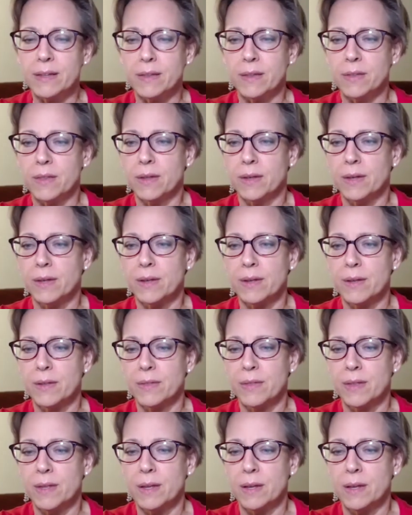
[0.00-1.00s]

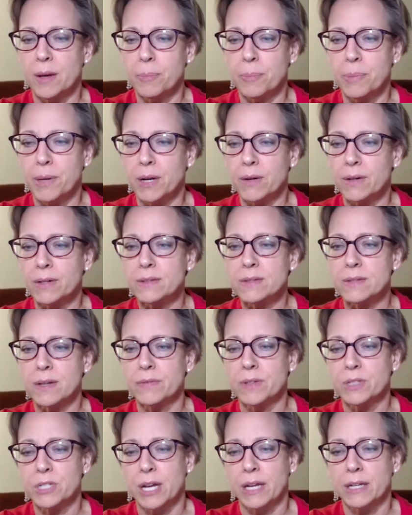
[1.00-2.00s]
the appearance of
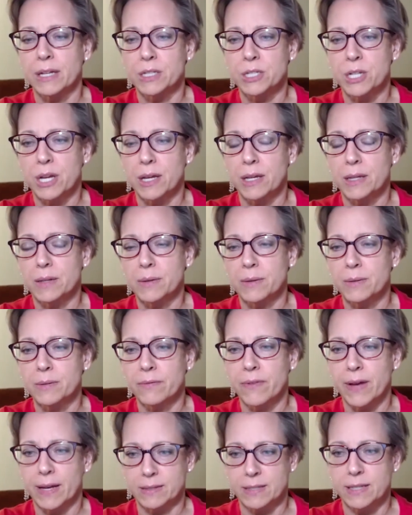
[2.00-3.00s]
the J&J
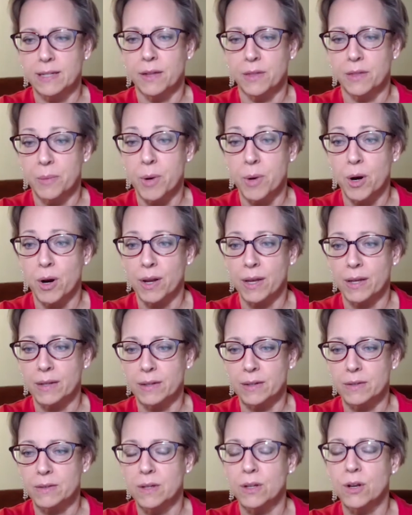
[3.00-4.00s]
vaccine on the market
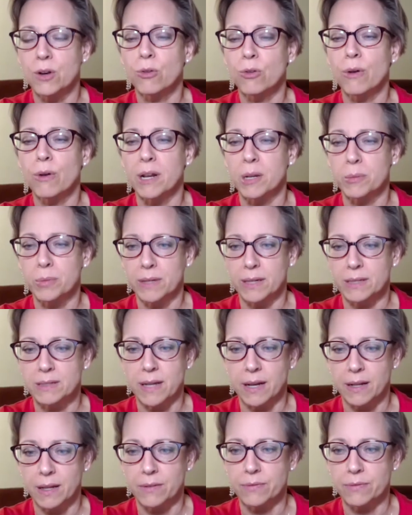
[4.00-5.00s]
is incredibly
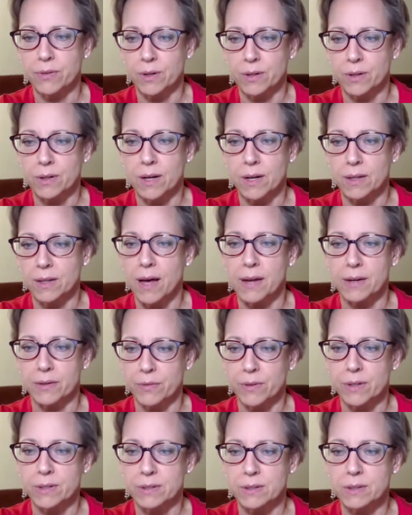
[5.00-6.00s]
exciting for a lot of
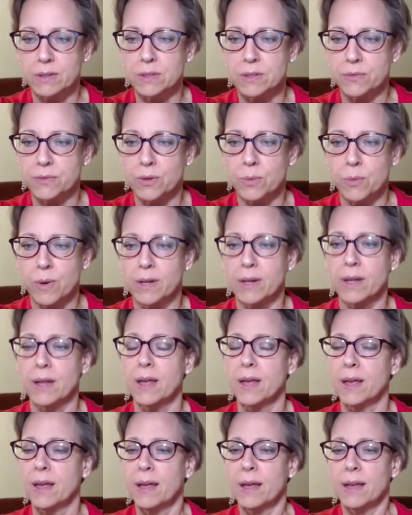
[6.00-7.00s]
reasons. For one,
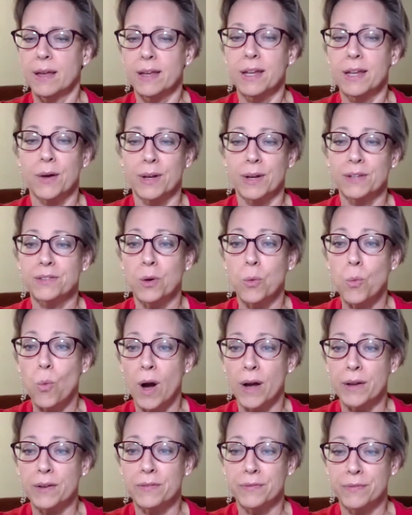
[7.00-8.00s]
it's a
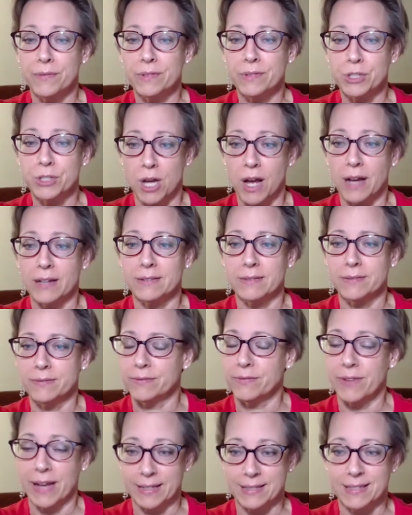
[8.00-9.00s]
one-shot
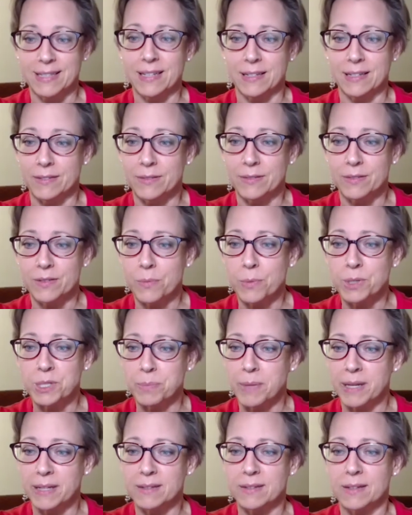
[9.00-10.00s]
vaccine, which
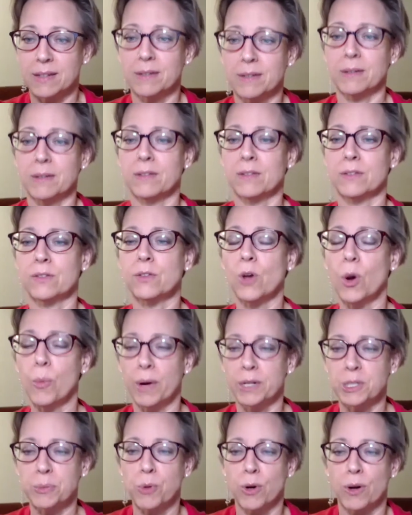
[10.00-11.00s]
means it's so
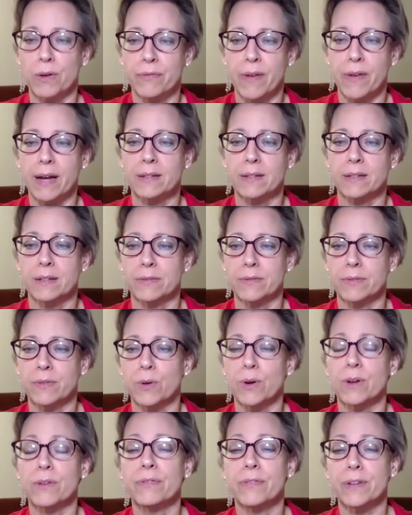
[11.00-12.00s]
much more effective
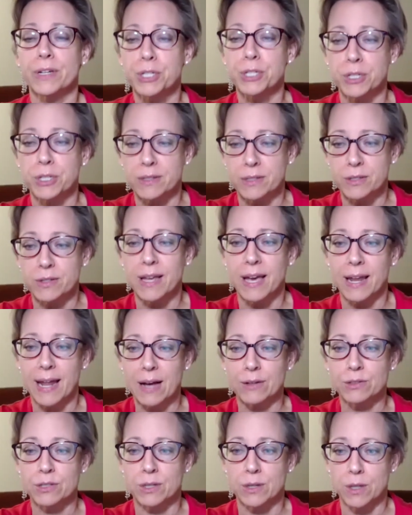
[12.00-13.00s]
or efficient to get
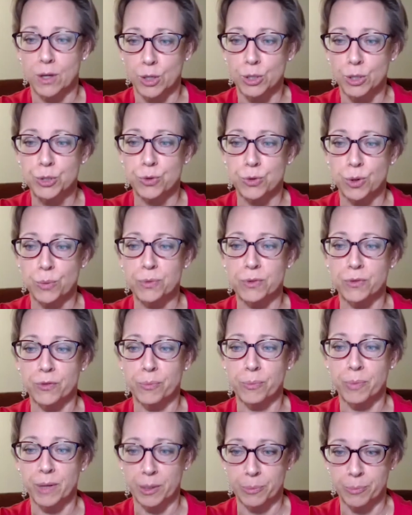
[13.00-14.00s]
out to large groups
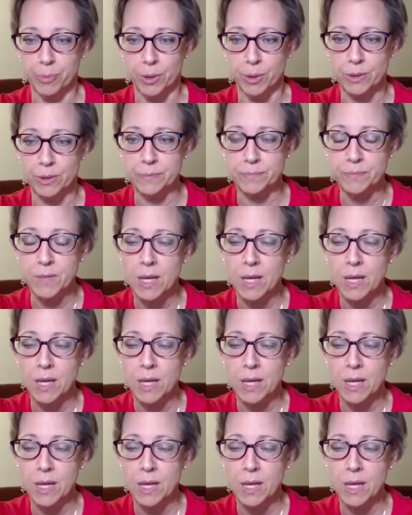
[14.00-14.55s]
of people.